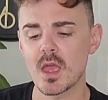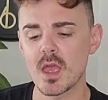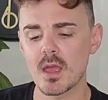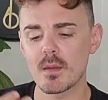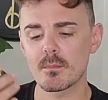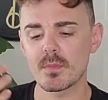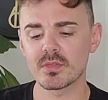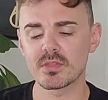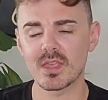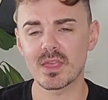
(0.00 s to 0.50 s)

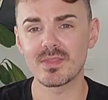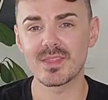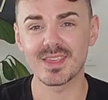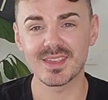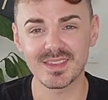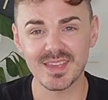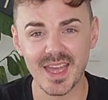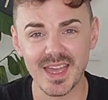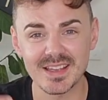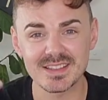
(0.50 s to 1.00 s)
But then the
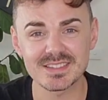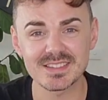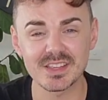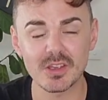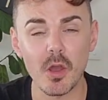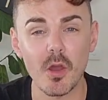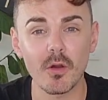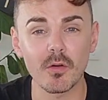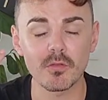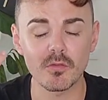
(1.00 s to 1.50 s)
encasing
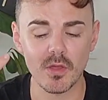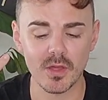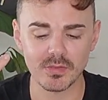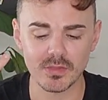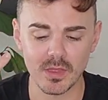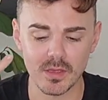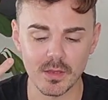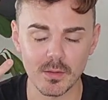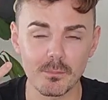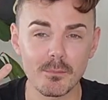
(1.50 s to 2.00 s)
of like
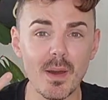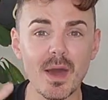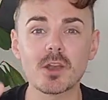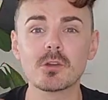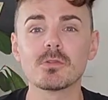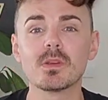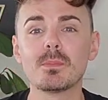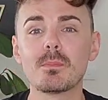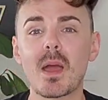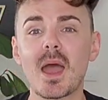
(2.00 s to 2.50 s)
the
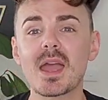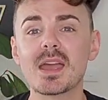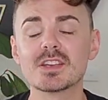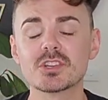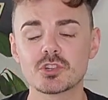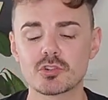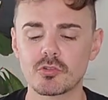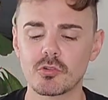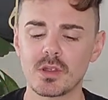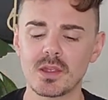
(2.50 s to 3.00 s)
buttery
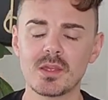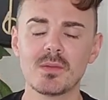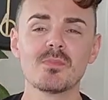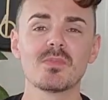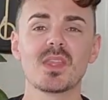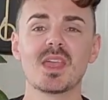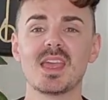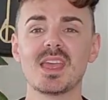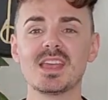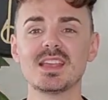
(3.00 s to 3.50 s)
pastry
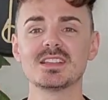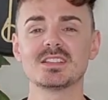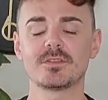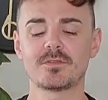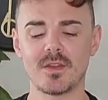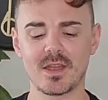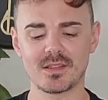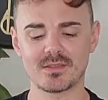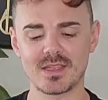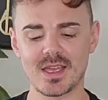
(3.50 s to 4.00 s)
is
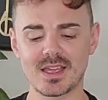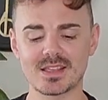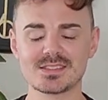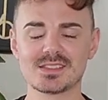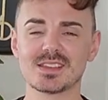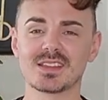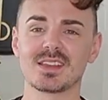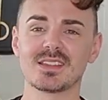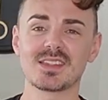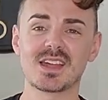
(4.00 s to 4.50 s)

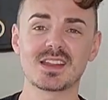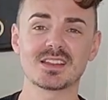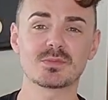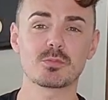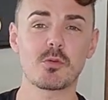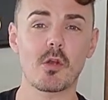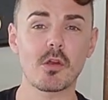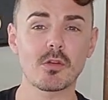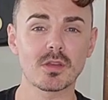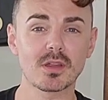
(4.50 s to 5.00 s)
fantastic, and then it's
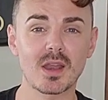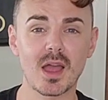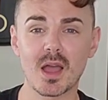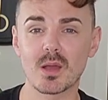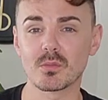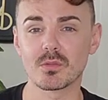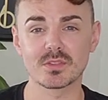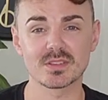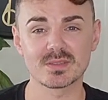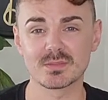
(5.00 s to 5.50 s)
broken
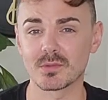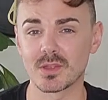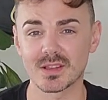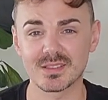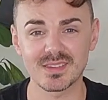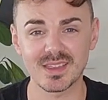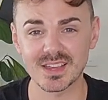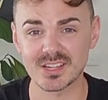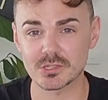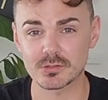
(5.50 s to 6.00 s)
up with some like
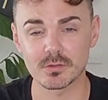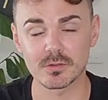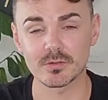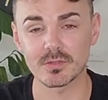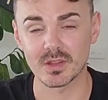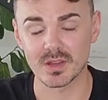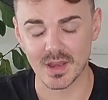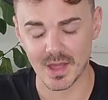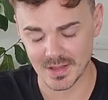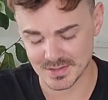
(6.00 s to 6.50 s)
texture of
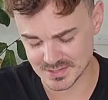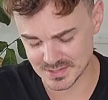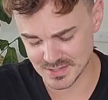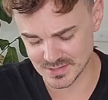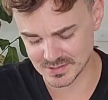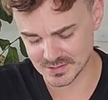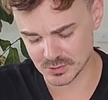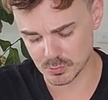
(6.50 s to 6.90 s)
the nuts as